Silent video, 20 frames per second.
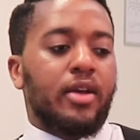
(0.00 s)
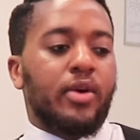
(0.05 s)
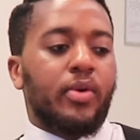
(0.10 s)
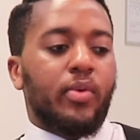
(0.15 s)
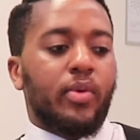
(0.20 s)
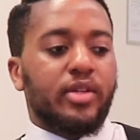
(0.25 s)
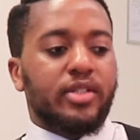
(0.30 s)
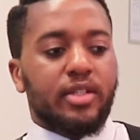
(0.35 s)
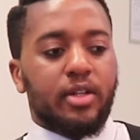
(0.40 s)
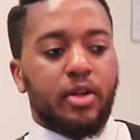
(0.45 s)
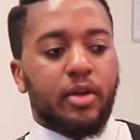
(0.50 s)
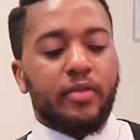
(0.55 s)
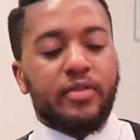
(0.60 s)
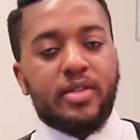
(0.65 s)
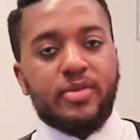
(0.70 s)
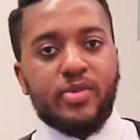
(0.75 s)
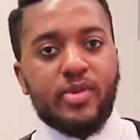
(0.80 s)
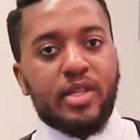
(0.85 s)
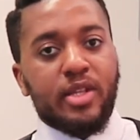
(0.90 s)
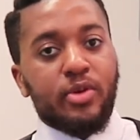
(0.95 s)
Whereas a lot of
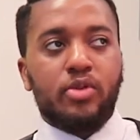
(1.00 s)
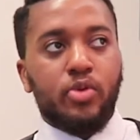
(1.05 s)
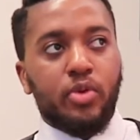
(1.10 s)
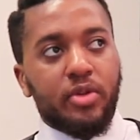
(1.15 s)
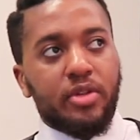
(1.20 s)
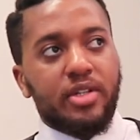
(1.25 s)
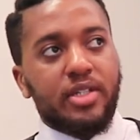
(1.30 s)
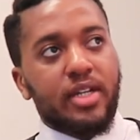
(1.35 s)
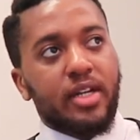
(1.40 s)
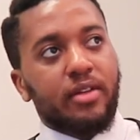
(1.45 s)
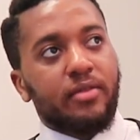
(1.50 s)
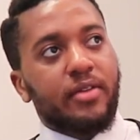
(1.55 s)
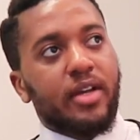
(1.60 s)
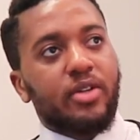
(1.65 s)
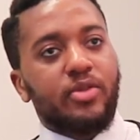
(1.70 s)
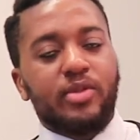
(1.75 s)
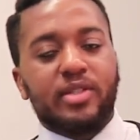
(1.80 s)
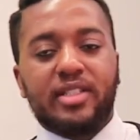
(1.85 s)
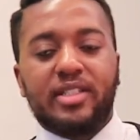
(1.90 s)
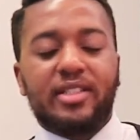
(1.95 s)
times with the northern China
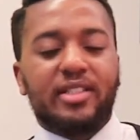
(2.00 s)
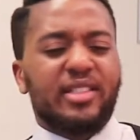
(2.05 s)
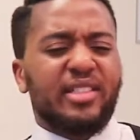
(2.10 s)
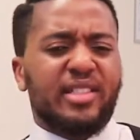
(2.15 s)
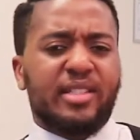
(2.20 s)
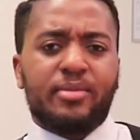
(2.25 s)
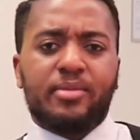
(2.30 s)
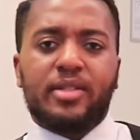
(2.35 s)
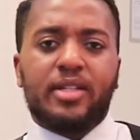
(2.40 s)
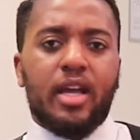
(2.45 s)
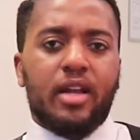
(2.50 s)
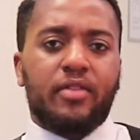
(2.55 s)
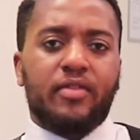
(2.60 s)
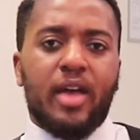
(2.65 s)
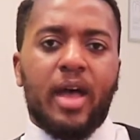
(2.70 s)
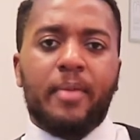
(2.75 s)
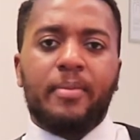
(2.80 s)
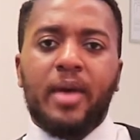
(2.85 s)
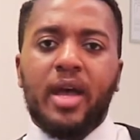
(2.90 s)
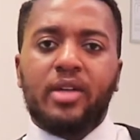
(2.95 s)
factories, it just seems kind of
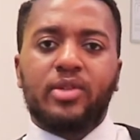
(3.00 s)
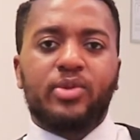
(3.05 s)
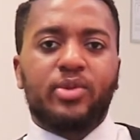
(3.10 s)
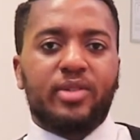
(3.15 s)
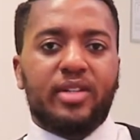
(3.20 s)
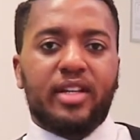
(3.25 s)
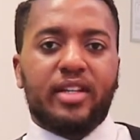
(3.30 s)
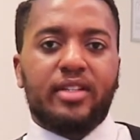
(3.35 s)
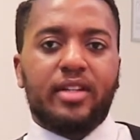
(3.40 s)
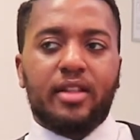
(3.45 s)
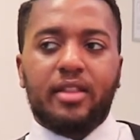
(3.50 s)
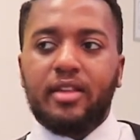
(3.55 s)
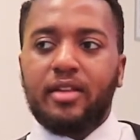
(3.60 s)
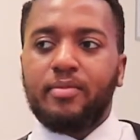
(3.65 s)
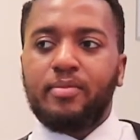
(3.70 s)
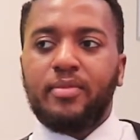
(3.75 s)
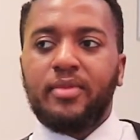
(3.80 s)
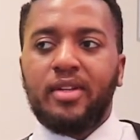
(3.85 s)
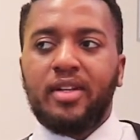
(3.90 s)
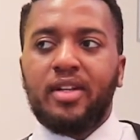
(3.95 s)
haphazard, like
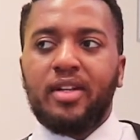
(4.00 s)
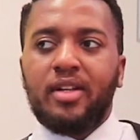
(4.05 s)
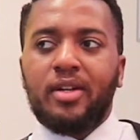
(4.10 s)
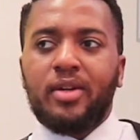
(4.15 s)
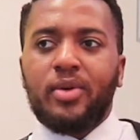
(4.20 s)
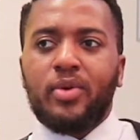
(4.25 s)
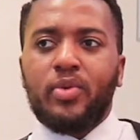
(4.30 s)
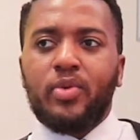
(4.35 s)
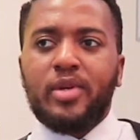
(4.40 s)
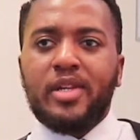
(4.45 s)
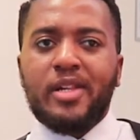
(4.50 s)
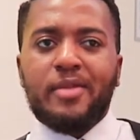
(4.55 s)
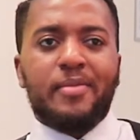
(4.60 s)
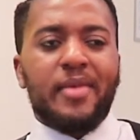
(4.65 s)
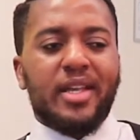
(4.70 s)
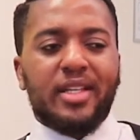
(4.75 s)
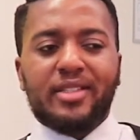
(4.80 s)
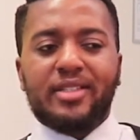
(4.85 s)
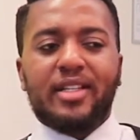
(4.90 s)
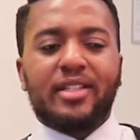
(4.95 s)
nothing really
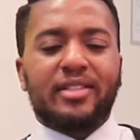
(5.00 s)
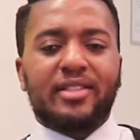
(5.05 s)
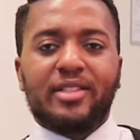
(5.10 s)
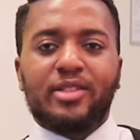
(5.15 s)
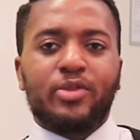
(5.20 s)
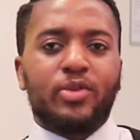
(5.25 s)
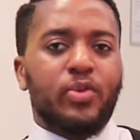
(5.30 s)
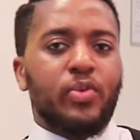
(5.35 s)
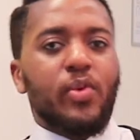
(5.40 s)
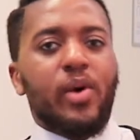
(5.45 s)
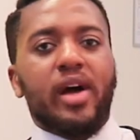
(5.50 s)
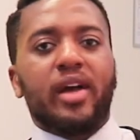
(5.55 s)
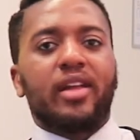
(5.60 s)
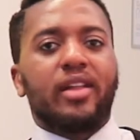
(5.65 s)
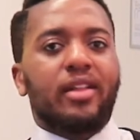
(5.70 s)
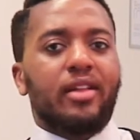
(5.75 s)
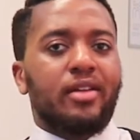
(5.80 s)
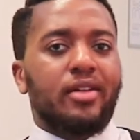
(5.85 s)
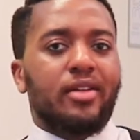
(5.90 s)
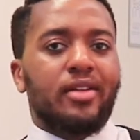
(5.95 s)
makes sense as to
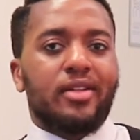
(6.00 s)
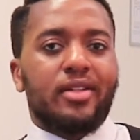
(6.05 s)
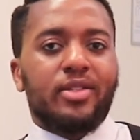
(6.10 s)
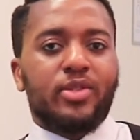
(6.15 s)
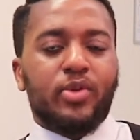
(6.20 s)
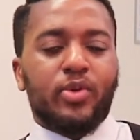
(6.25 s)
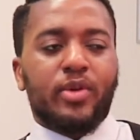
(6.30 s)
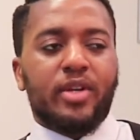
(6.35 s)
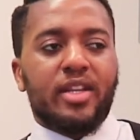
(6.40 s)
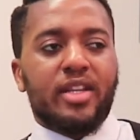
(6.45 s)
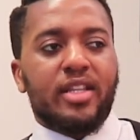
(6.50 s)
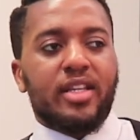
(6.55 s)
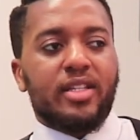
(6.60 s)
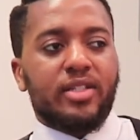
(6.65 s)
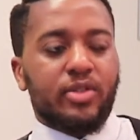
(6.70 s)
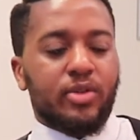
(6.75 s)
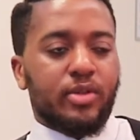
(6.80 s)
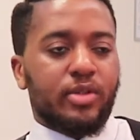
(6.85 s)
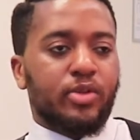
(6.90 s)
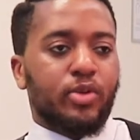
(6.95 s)
why certain
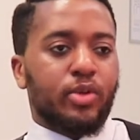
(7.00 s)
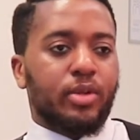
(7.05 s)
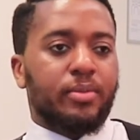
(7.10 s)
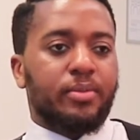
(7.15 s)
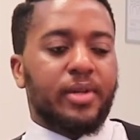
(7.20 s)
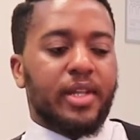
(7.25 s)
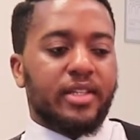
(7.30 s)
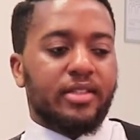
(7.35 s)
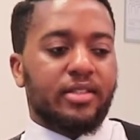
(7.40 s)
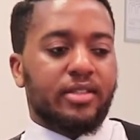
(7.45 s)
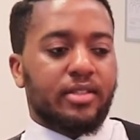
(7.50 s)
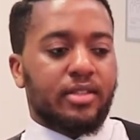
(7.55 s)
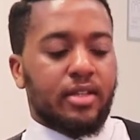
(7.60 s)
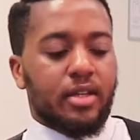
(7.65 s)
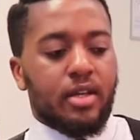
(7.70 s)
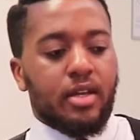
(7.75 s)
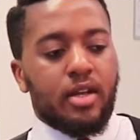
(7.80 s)
things are in certain places.